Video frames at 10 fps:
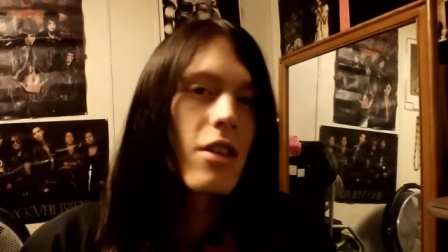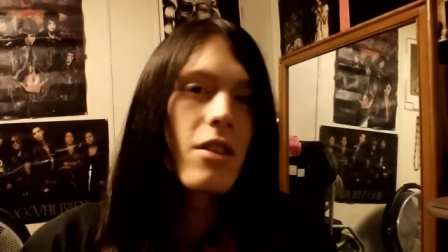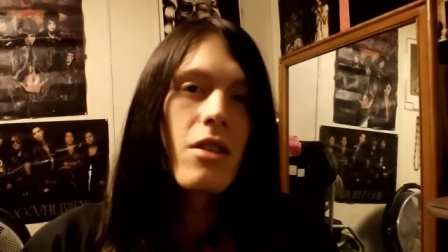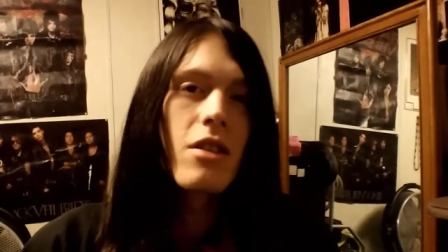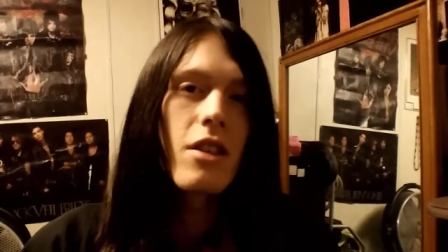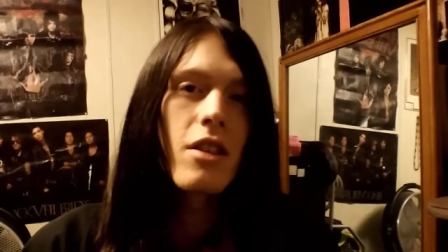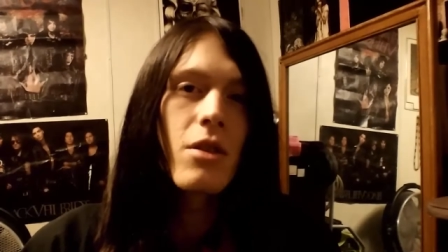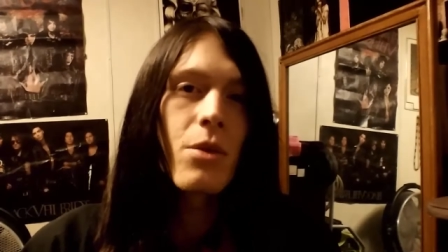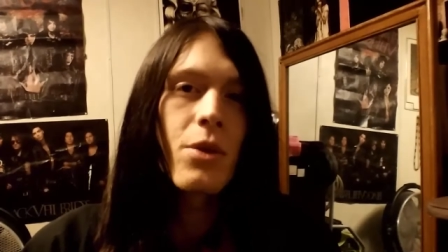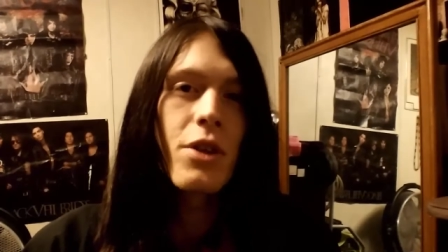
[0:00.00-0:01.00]
This
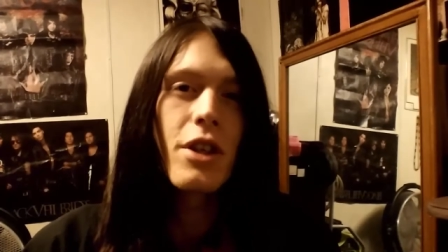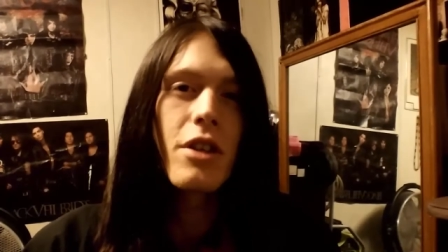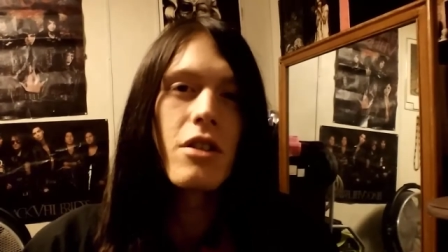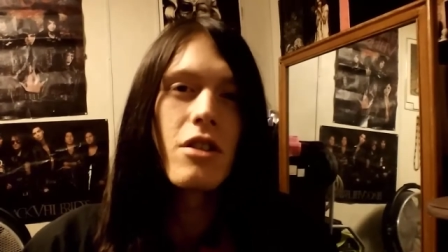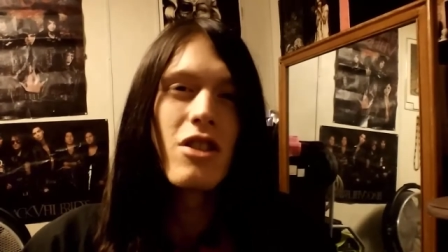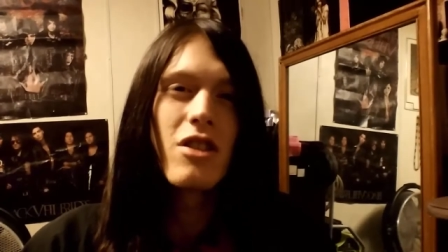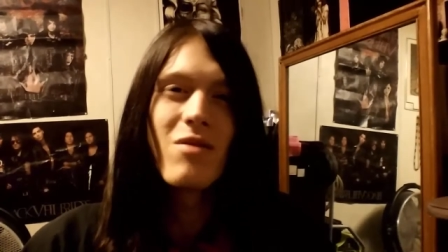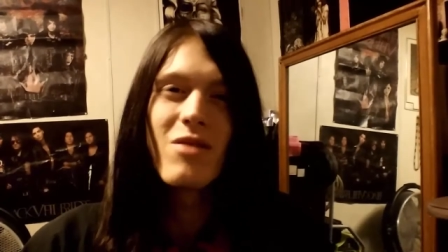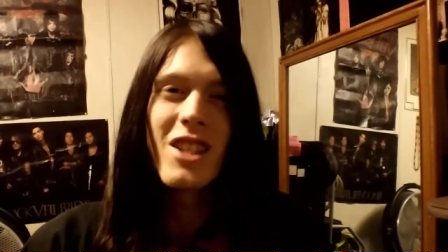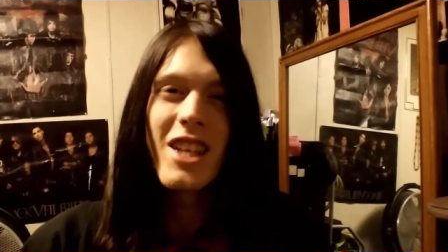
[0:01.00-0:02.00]
isn't really
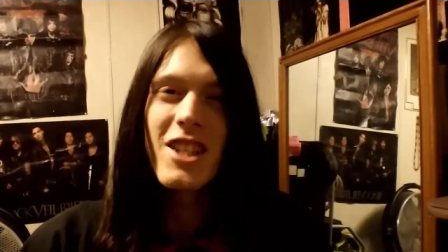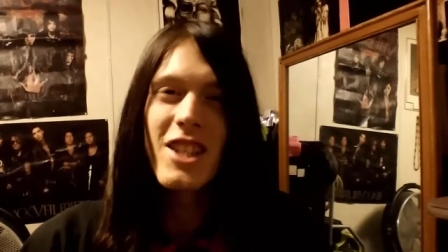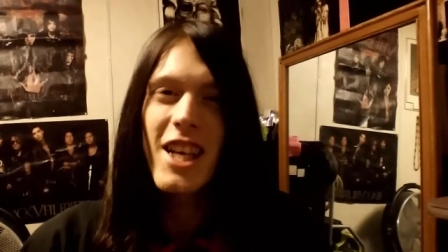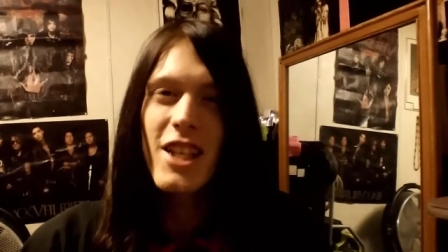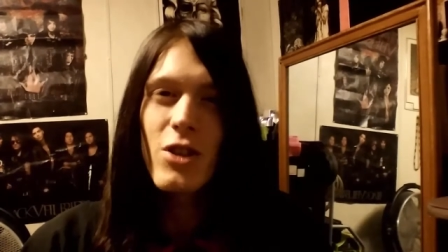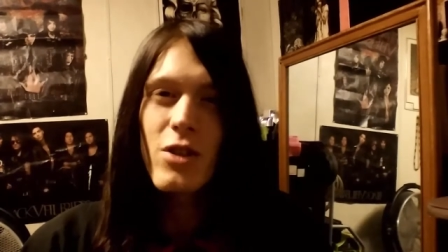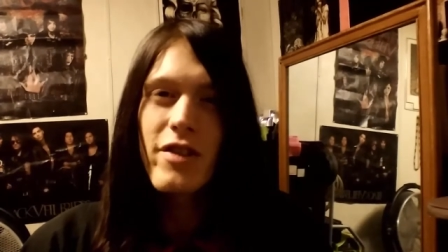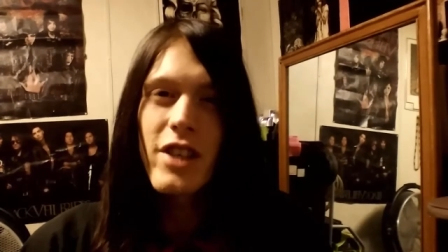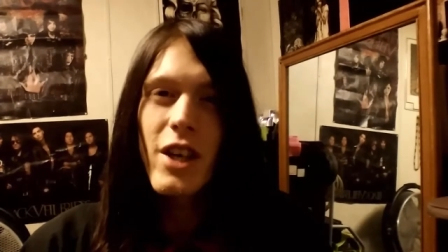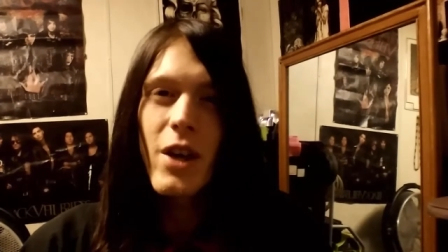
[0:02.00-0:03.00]
an educational
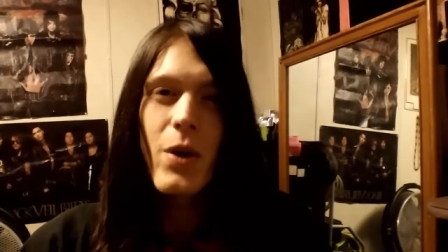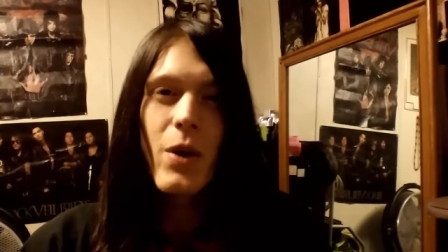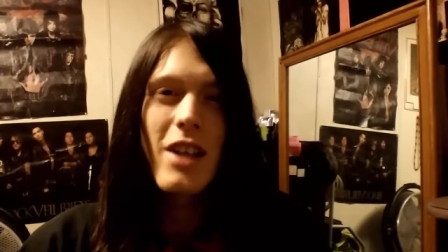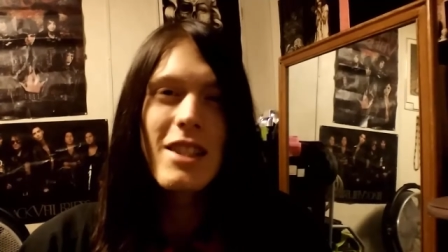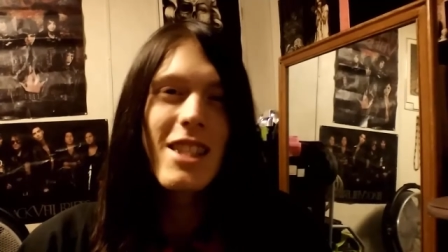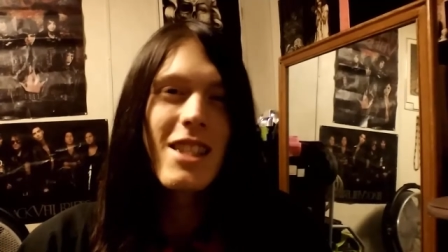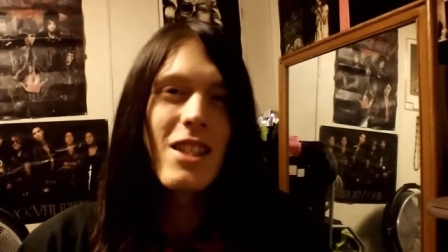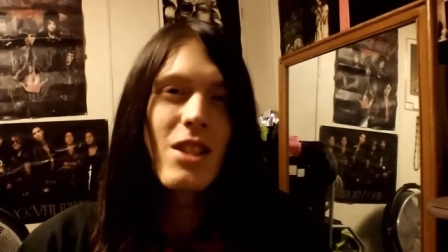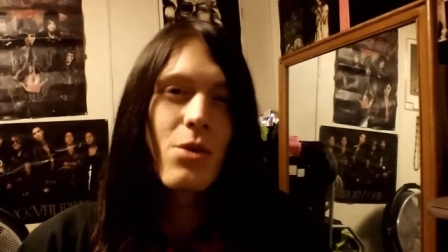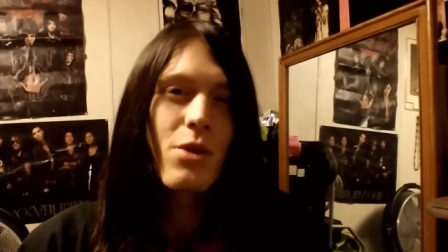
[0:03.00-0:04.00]
video.
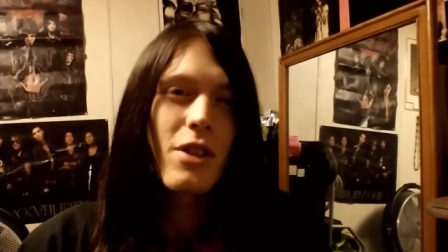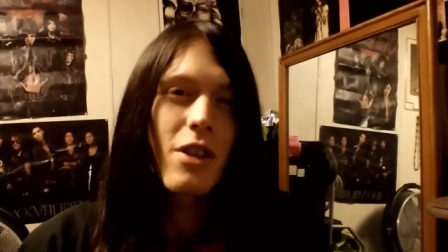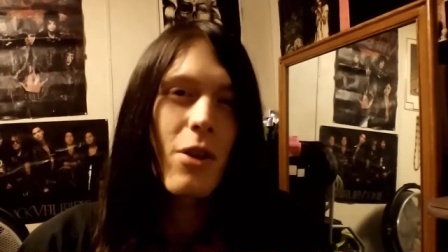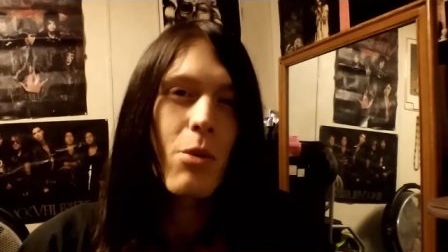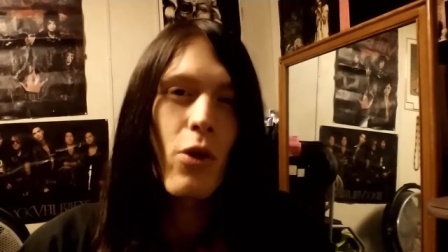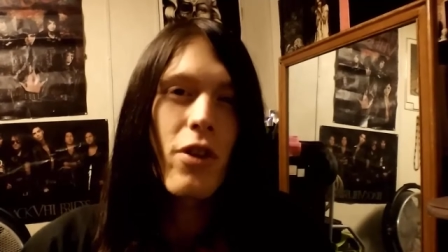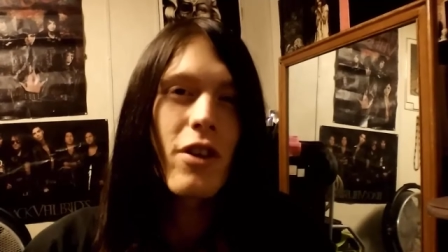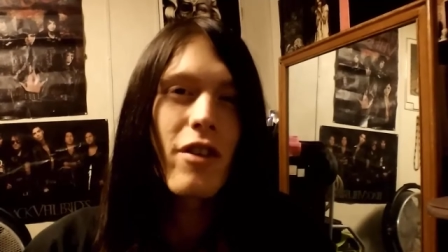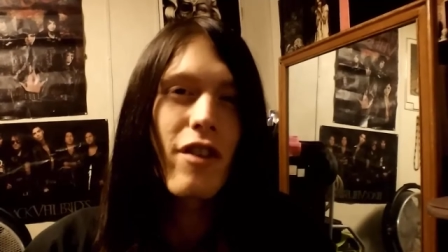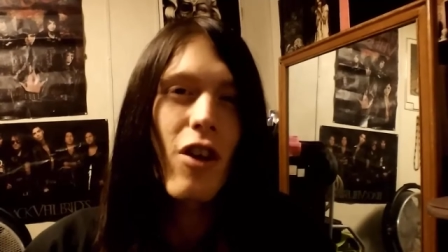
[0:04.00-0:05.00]
This is really nothing more
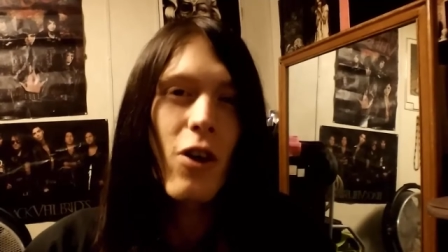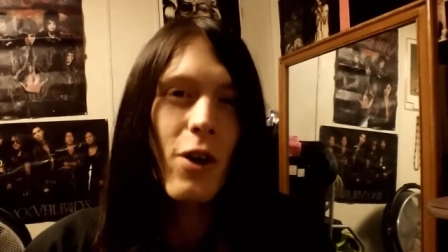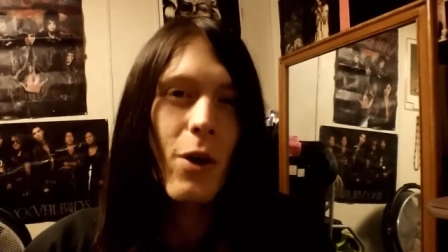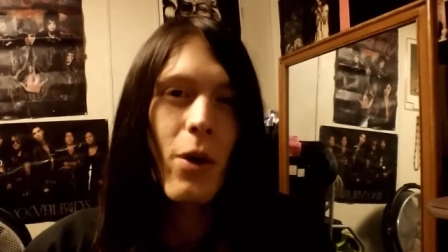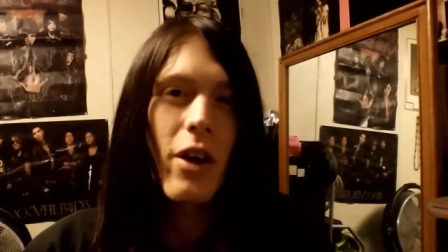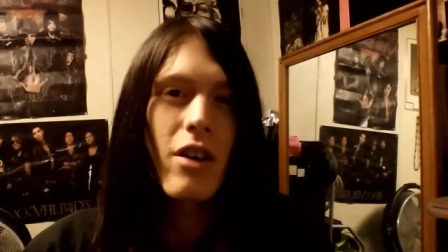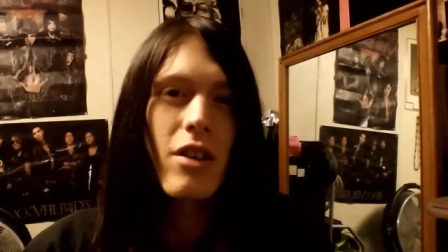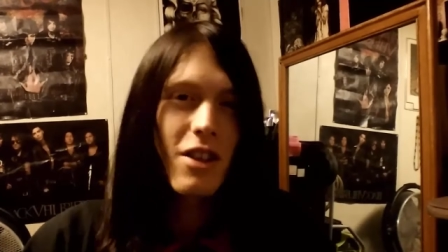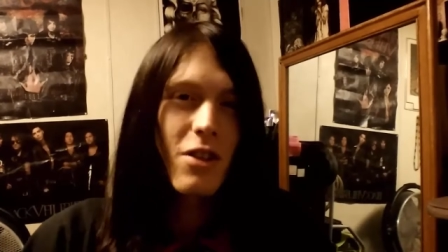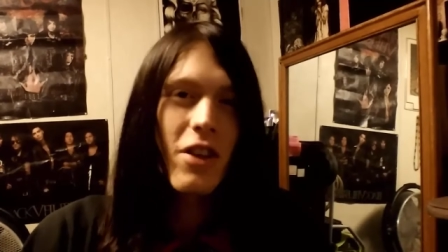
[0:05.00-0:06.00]
than a vlog in a way.
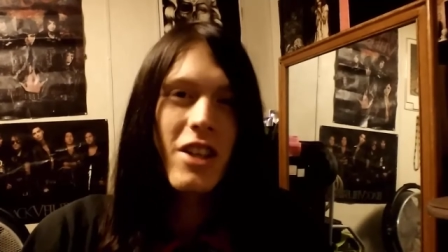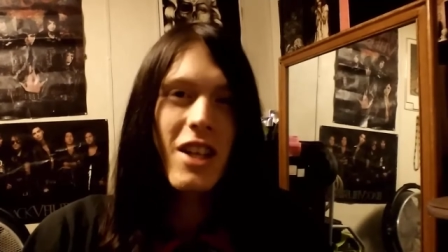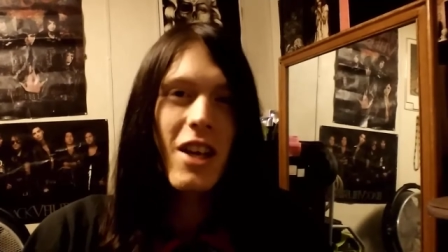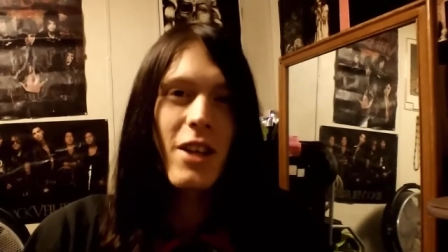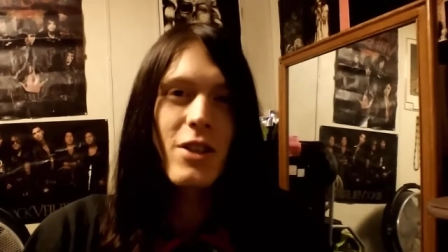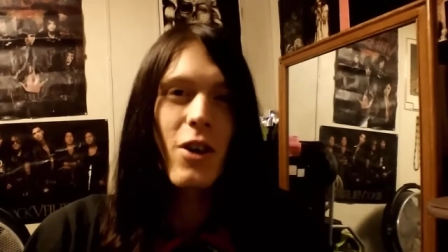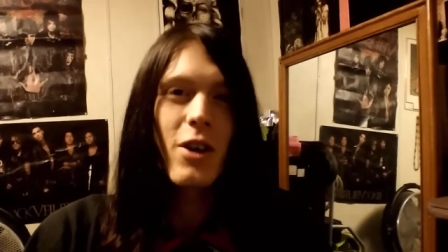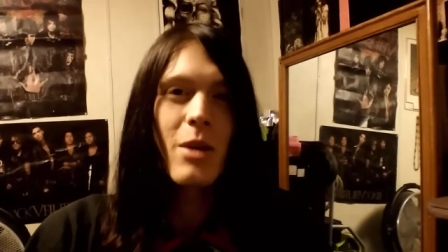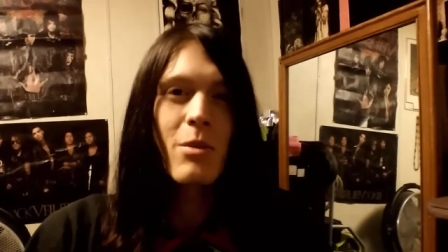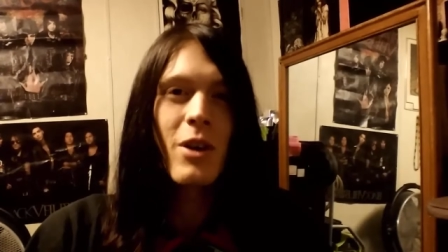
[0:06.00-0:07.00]
These are things that I like
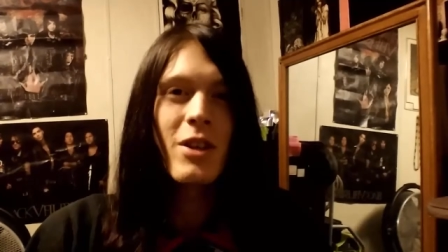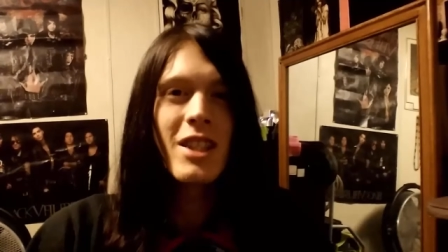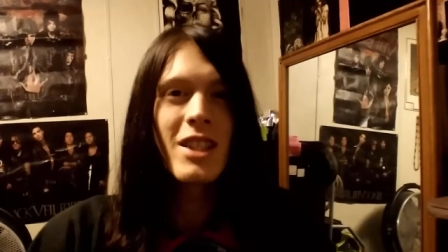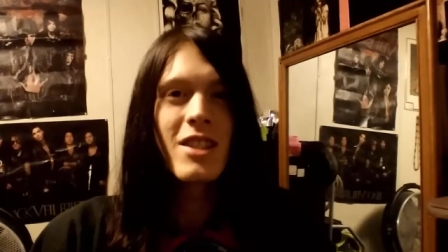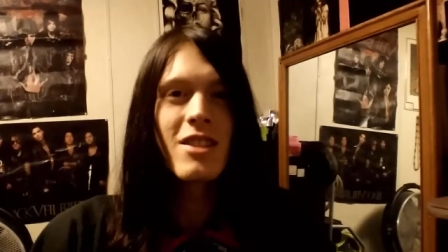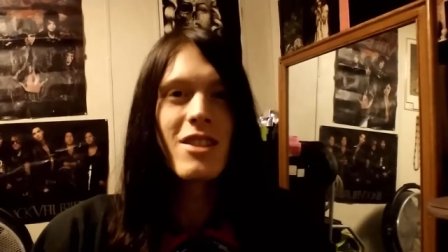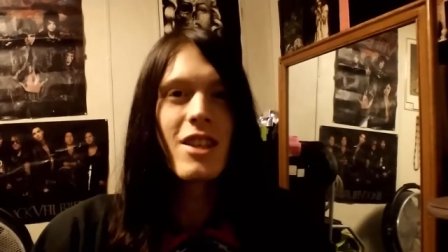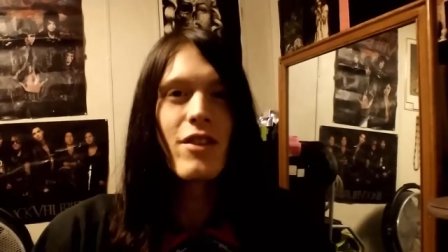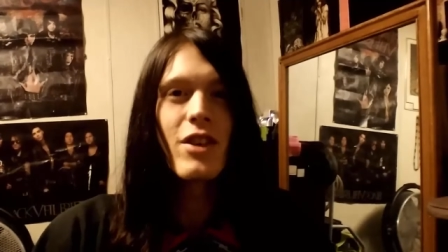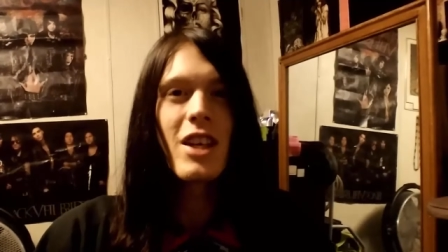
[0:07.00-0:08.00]
talking about and
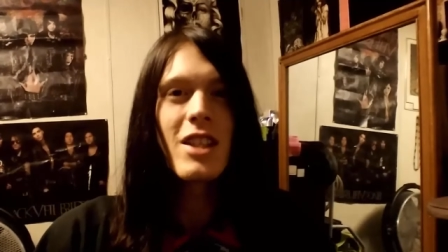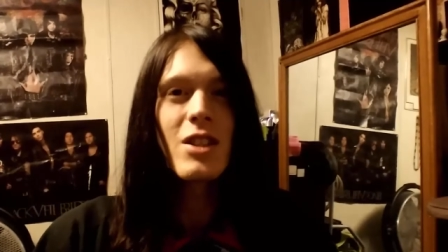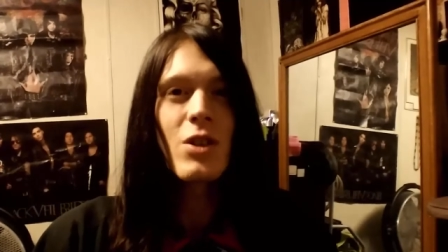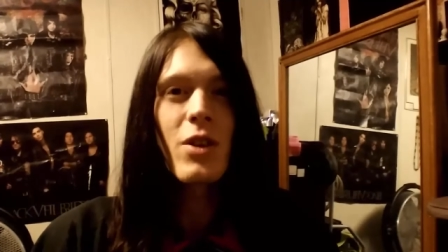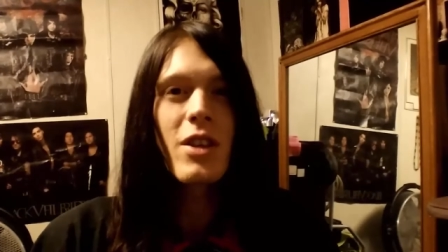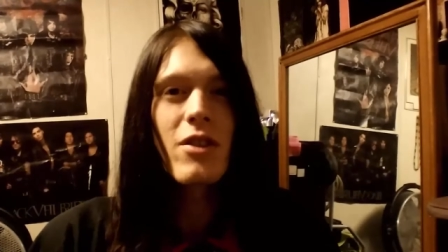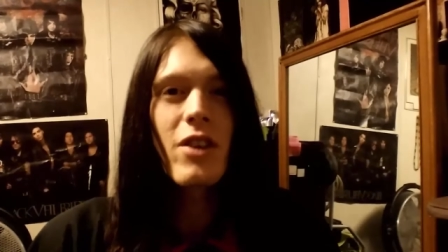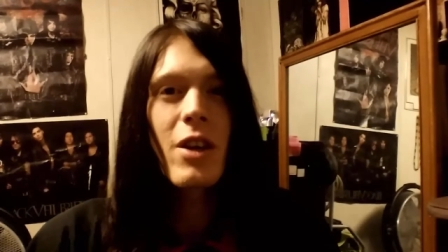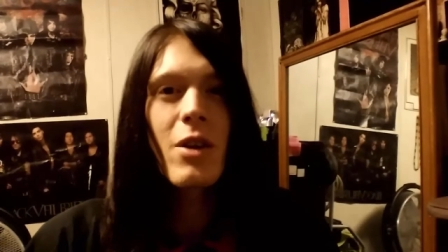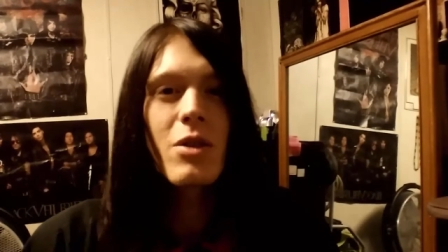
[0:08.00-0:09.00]
if you guys enjoy these
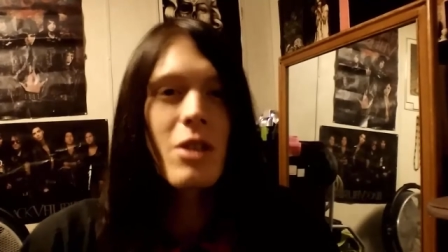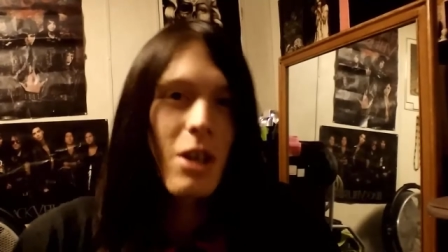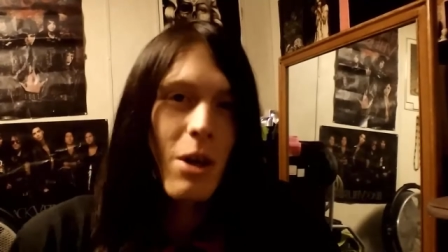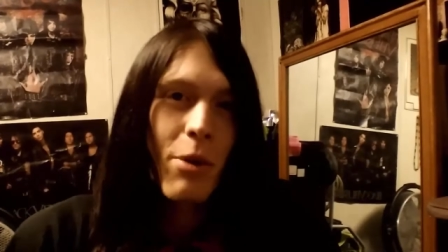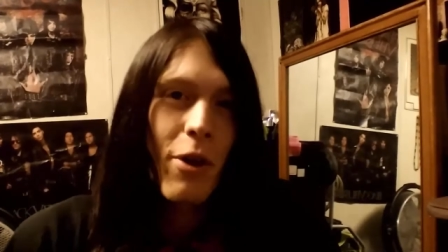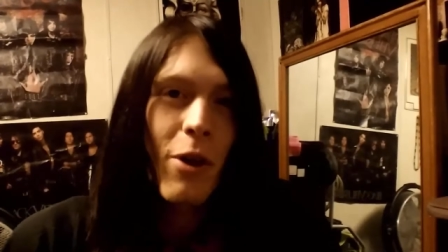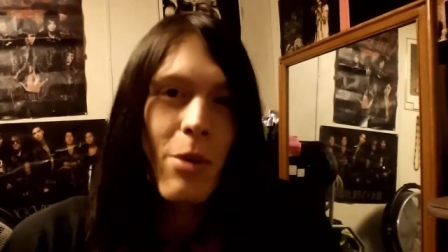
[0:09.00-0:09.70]
videos, put a